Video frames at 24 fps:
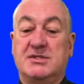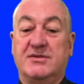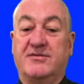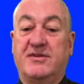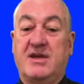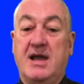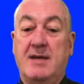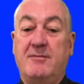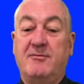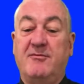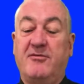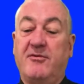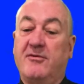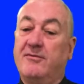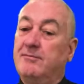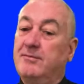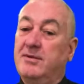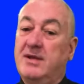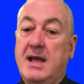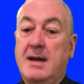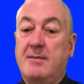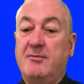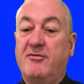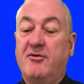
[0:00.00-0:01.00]
have come
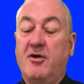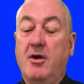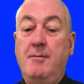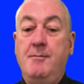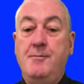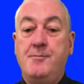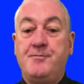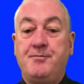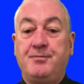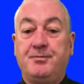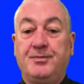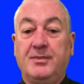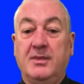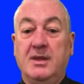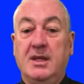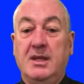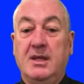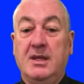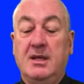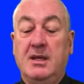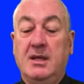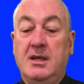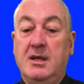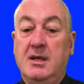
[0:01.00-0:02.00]
from.
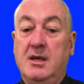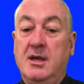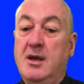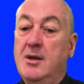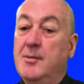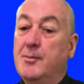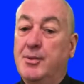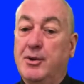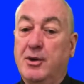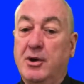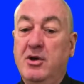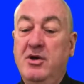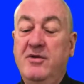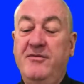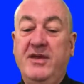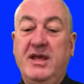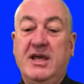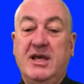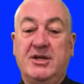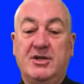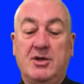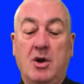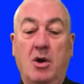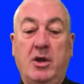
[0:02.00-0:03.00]
Proving
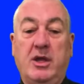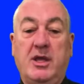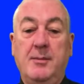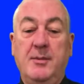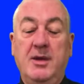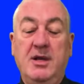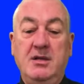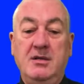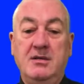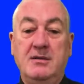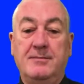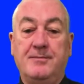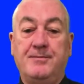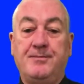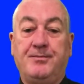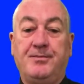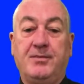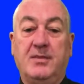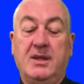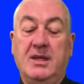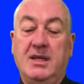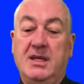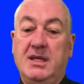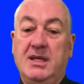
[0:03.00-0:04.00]
a document
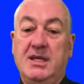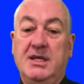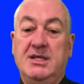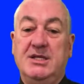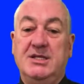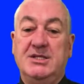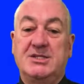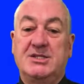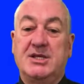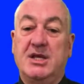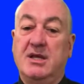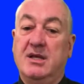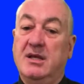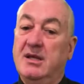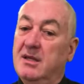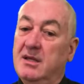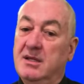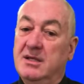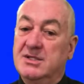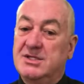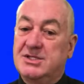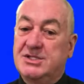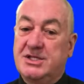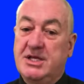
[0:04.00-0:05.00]
is
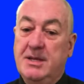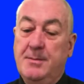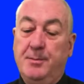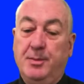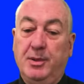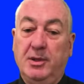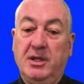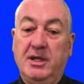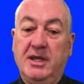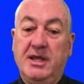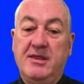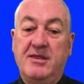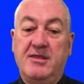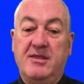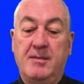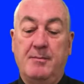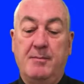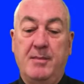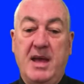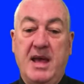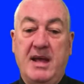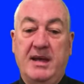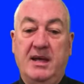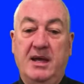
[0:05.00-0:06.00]
simply the
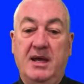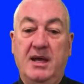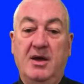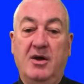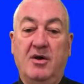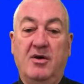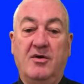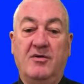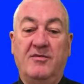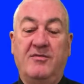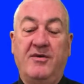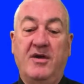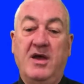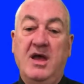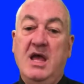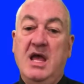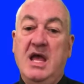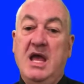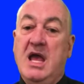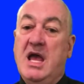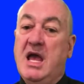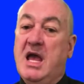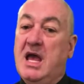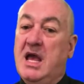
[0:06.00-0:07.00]
matter of
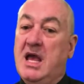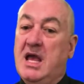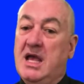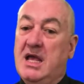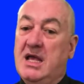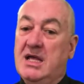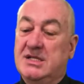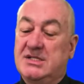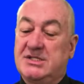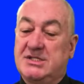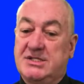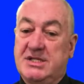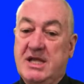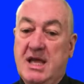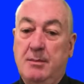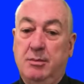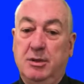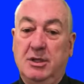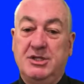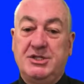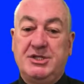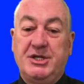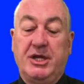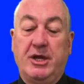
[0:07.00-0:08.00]

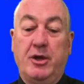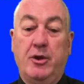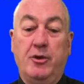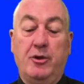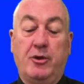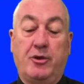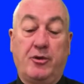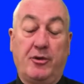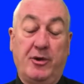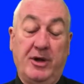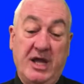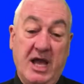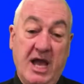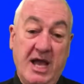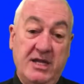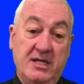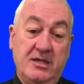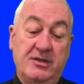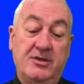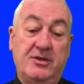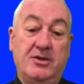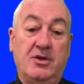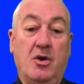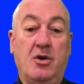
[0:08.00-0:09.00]
establishing who
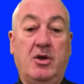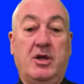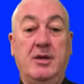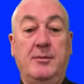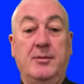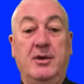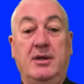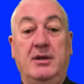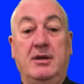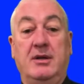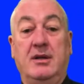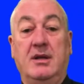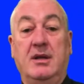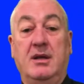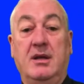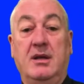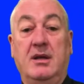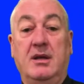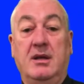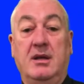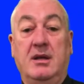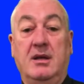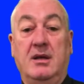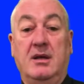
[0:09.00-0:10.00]
created the document,
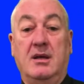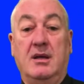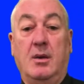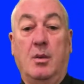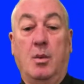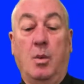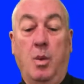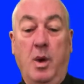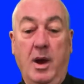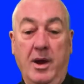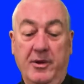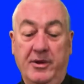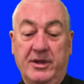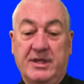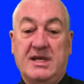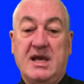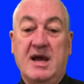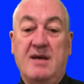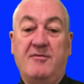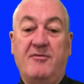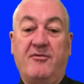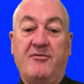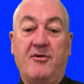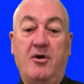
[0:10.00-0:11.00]
where it
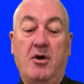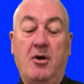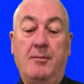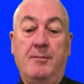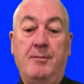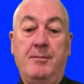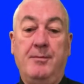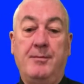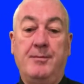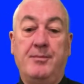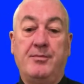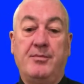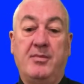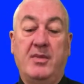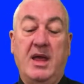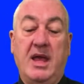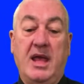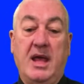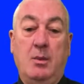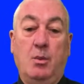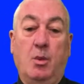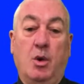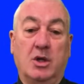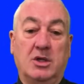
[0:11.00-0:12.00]
came from,
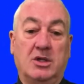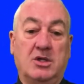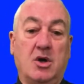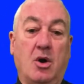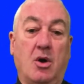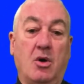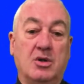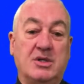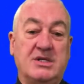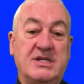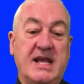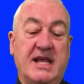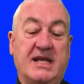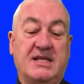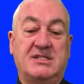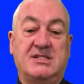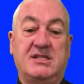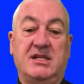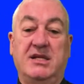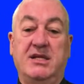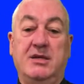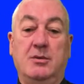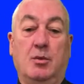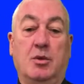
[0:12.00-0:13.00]
and what
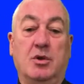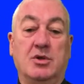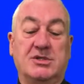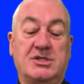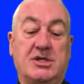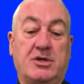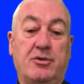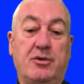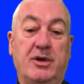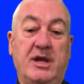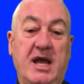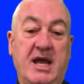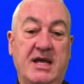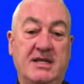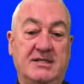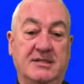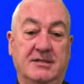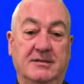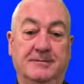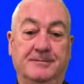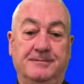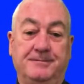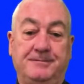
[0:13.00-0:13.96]
context it was created.